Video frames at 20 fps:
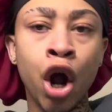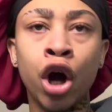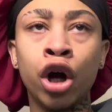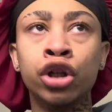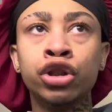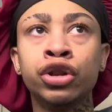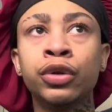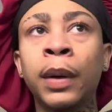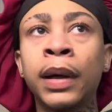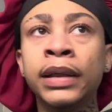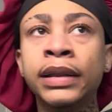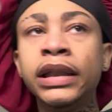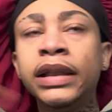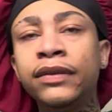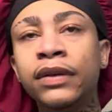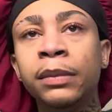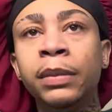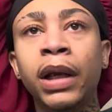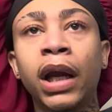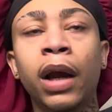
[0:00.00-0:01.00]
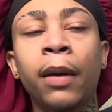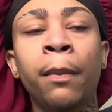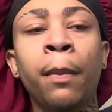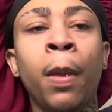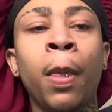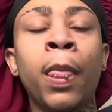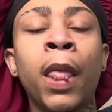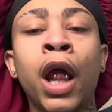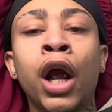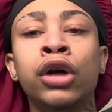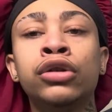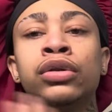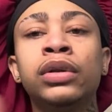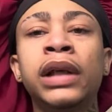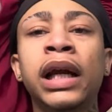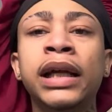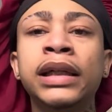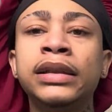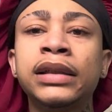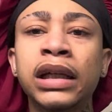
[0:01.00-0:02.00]
So I leave him there. So then
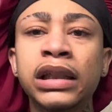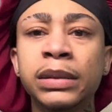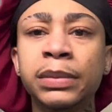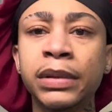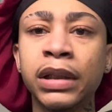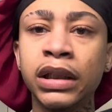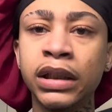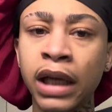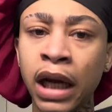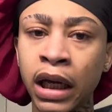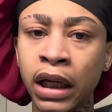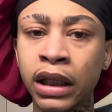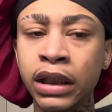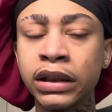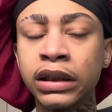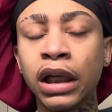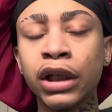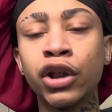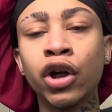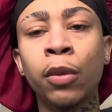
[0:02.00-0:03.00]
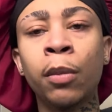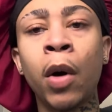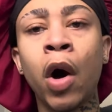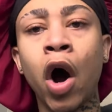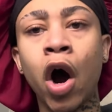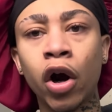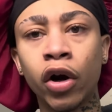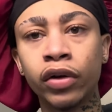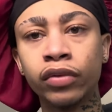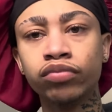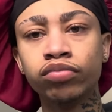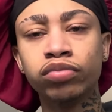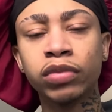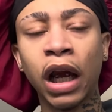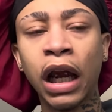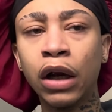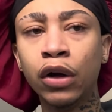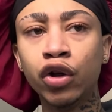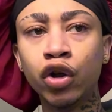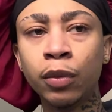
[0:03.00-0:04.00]
he texts me again. He's like, yo, my heart,
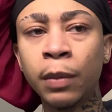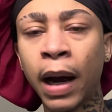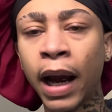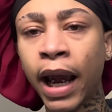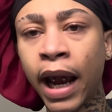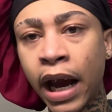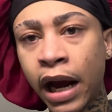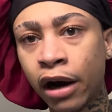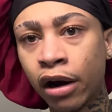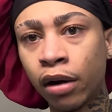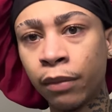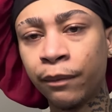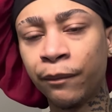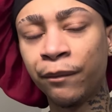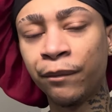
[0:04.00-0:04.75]
can you do my hair?